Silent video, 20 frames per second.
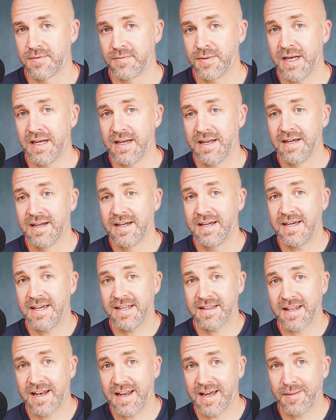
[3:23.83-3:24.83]
Well,
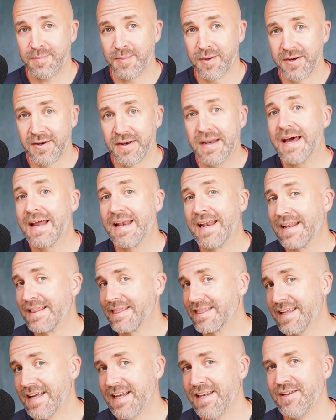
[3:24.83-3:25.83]
hit the like button and
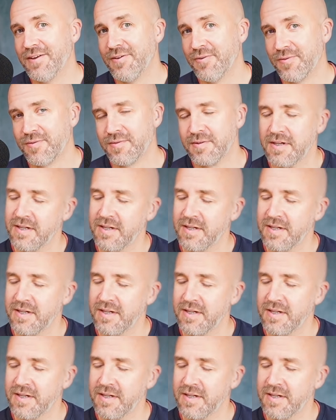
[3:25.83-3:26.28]
I'll tell you.